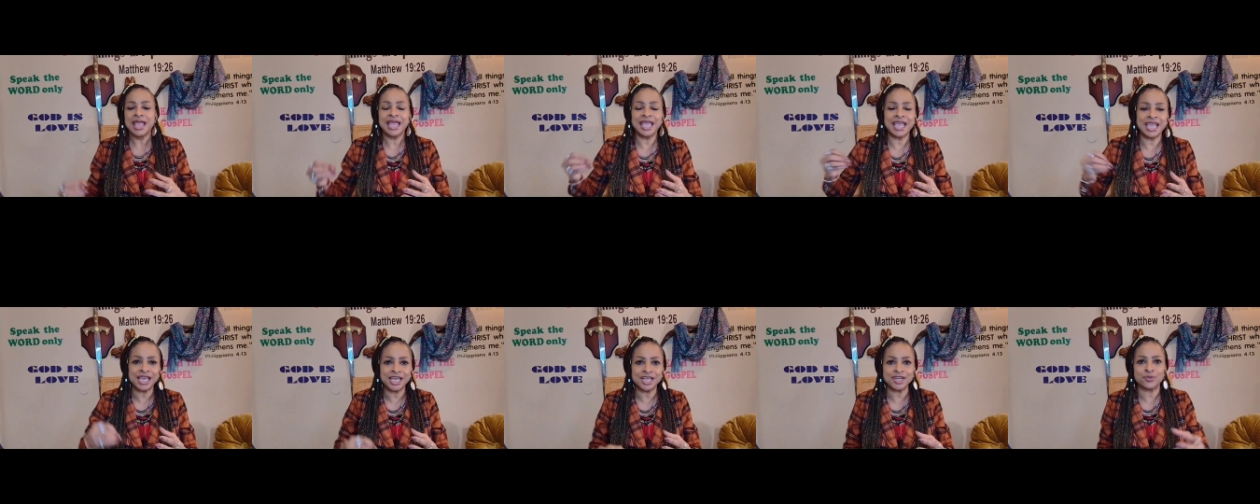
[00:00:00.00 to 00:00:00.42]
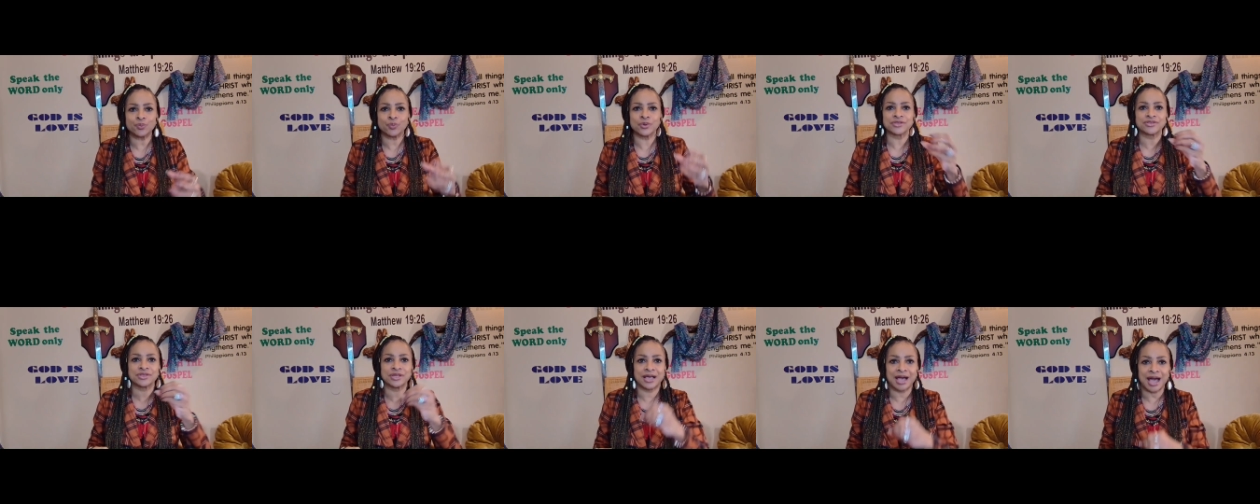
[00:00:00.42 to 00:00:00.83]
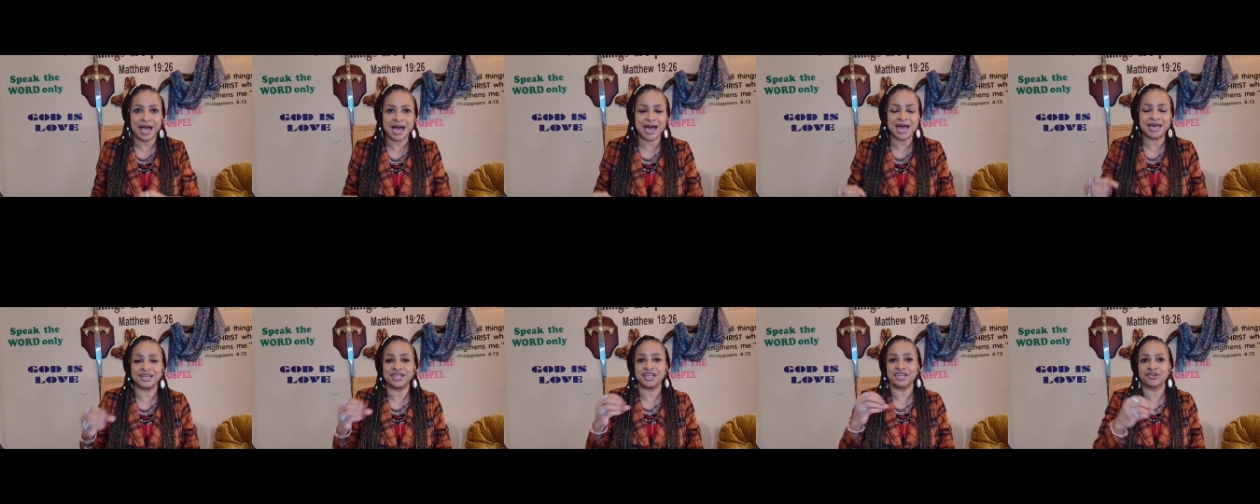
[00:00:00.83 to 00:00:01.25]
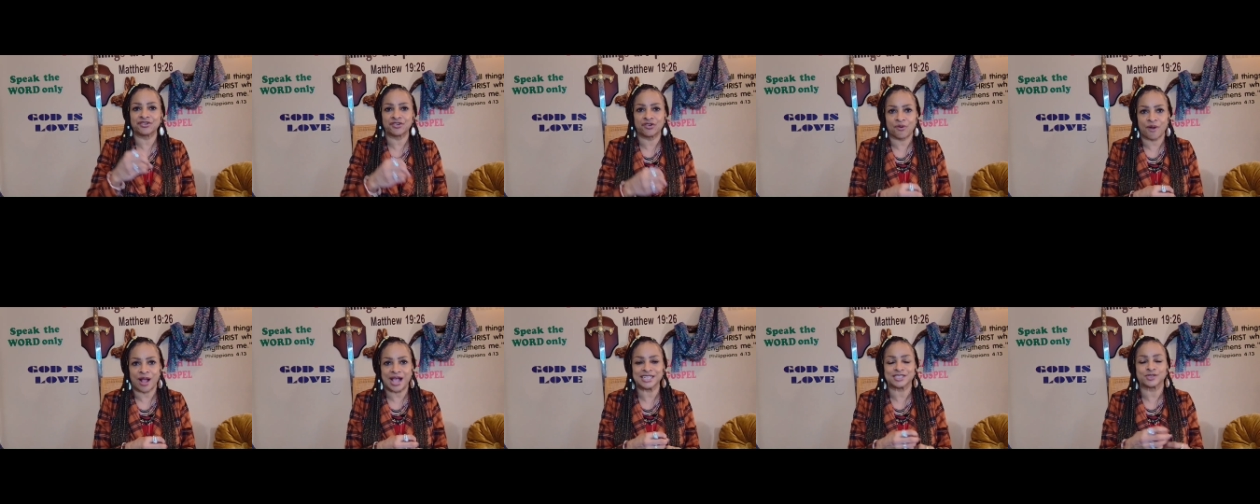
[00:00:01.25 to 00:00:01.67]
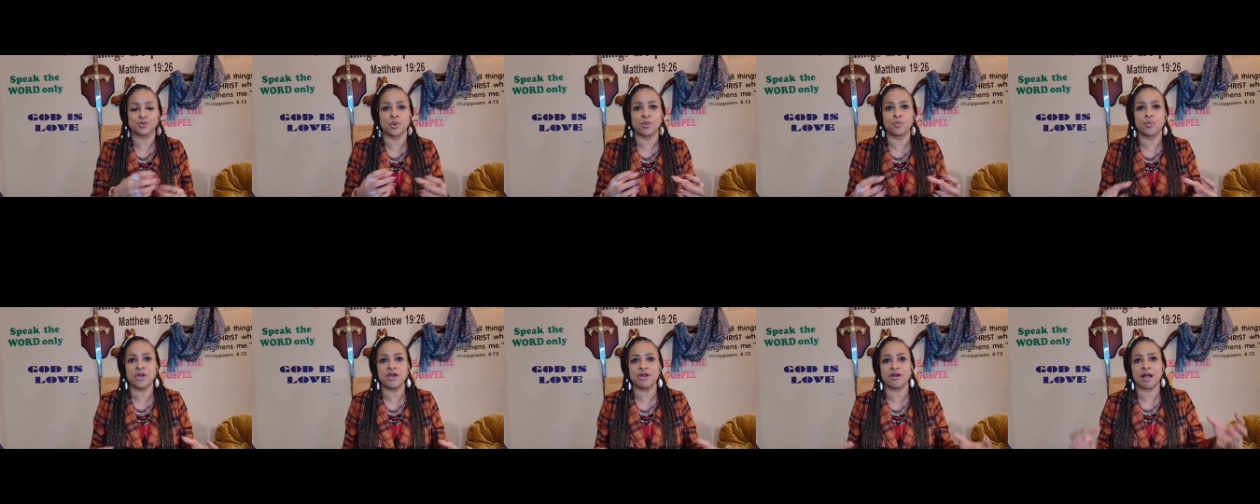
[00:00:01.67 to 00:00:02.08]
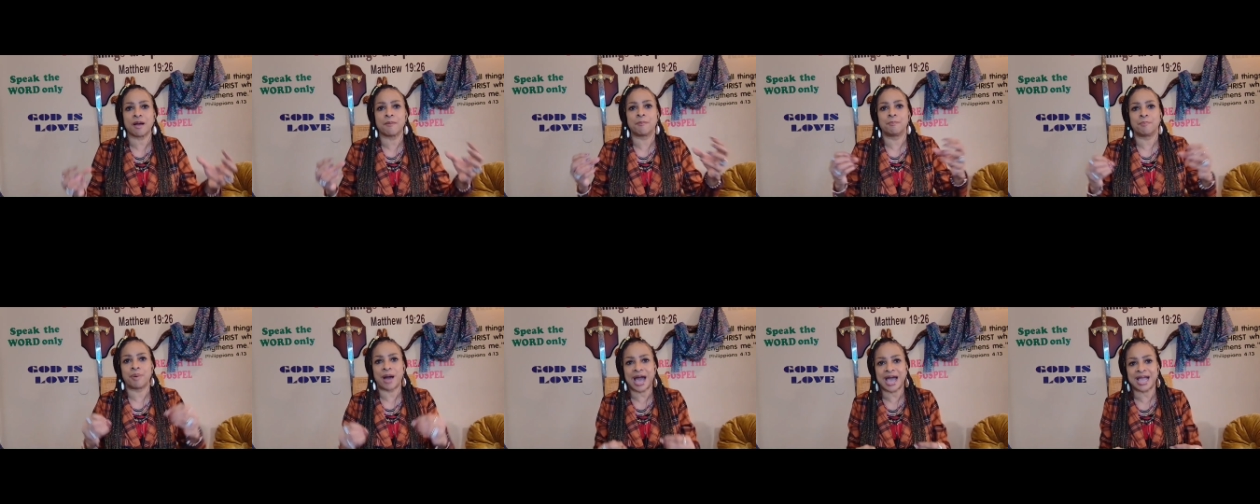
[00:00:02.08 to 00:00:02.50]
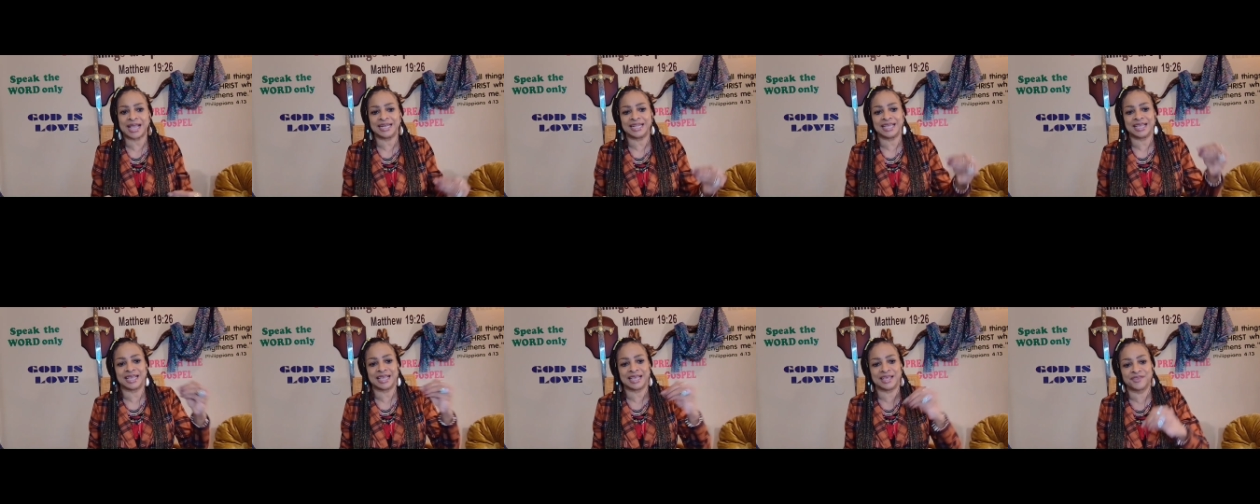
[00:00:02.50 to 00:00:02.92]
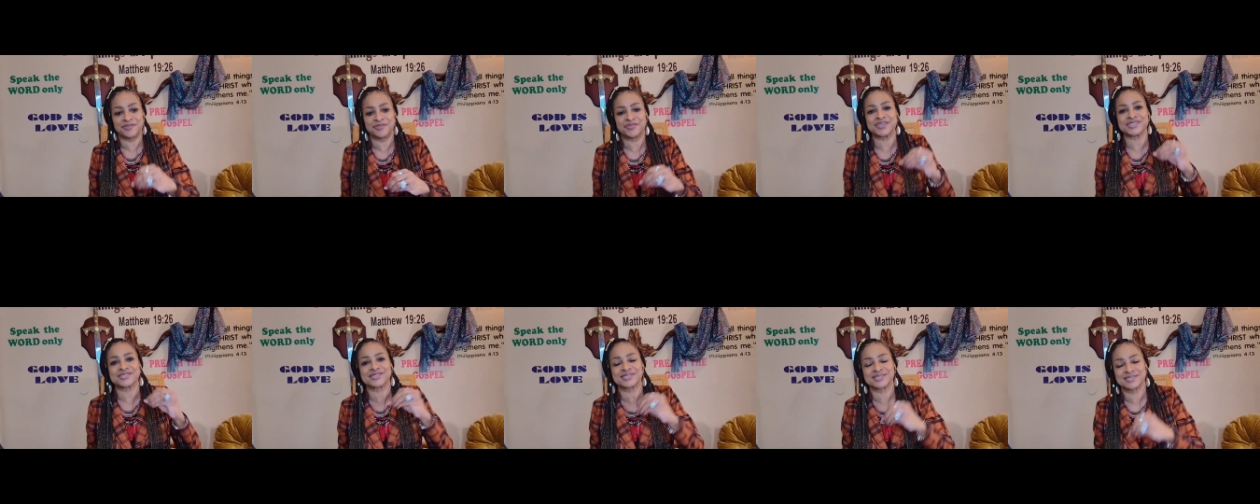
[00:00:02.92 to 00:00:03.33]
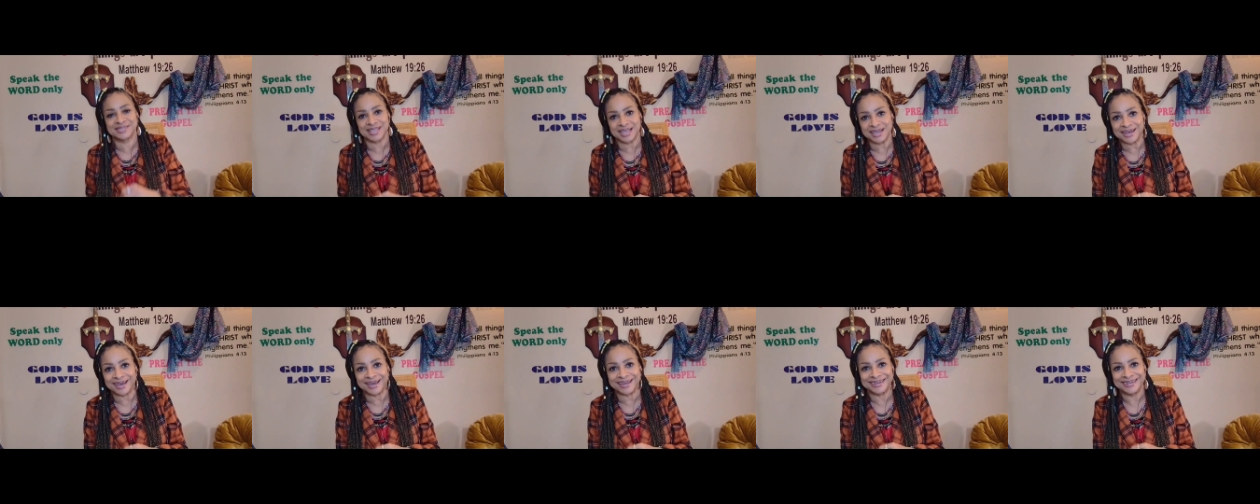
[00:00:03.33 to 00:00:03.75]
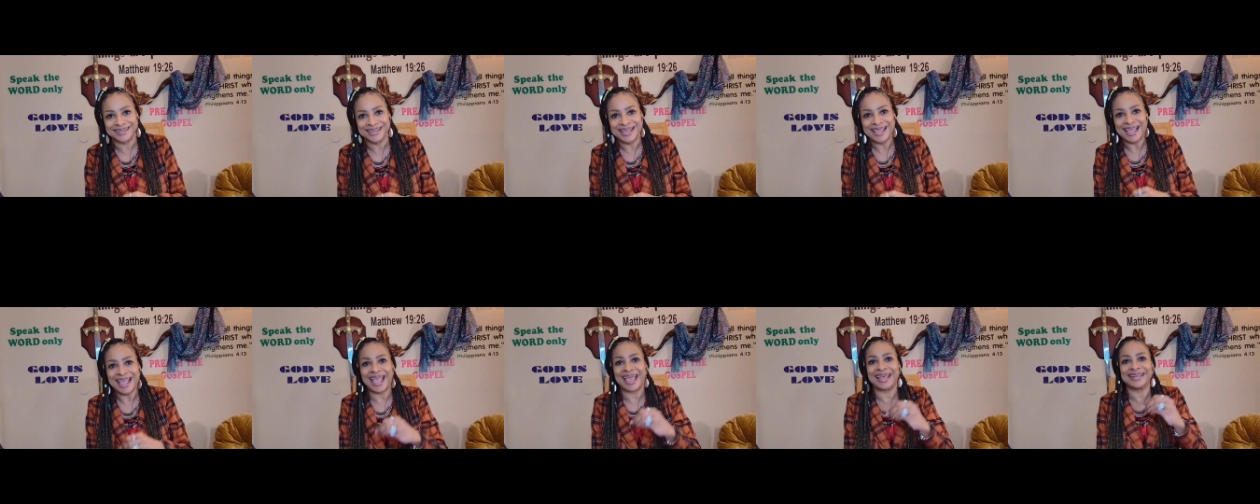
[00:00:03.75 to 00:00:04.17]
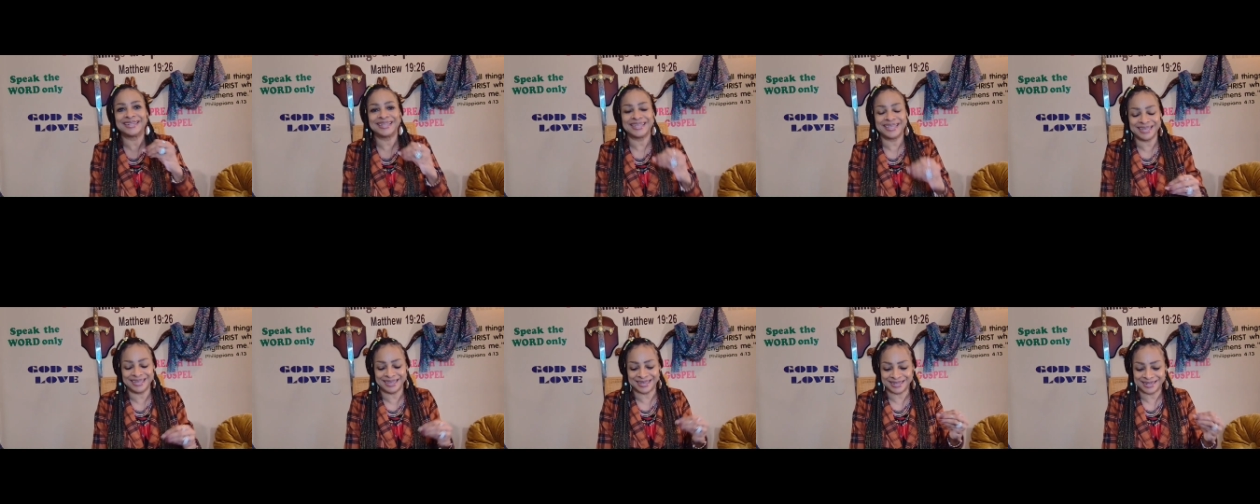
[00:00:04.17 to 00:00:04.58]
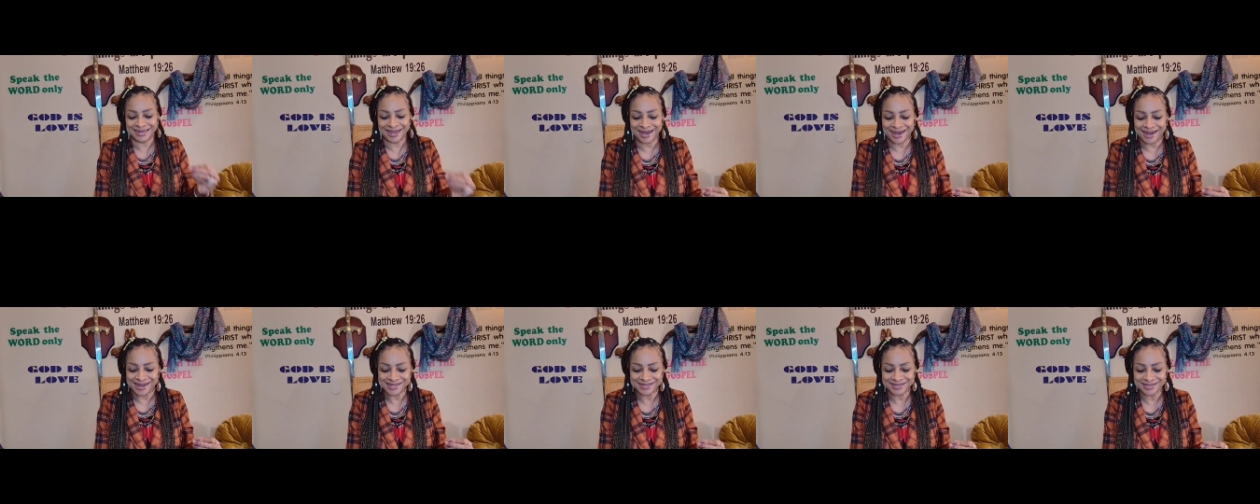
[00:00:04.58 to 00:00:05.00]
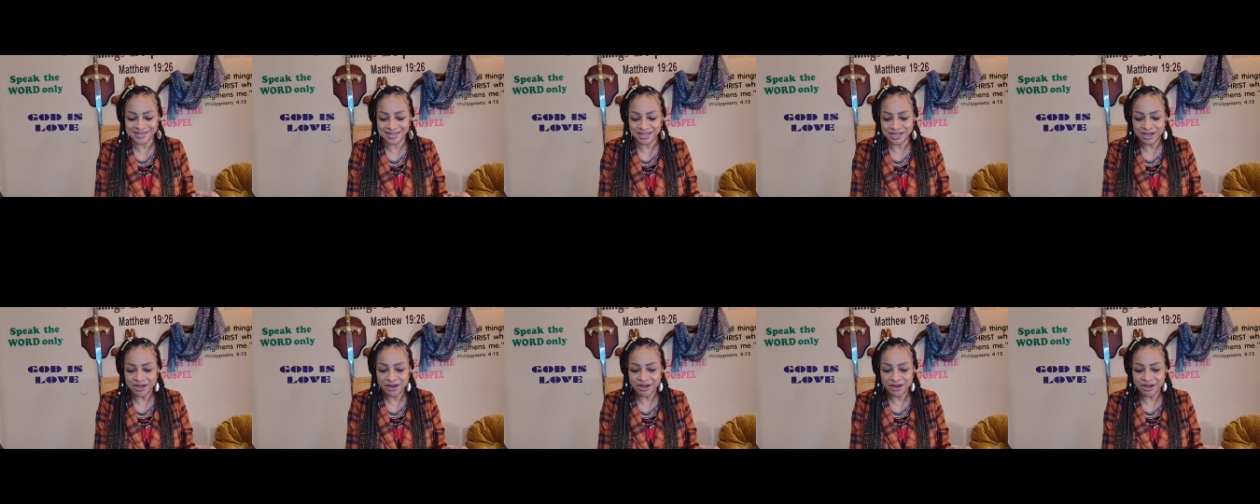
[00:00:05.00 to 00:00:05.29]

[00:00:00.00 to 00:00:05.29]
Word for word: hid with God in Christ, when we're abiding in the Son and he in us,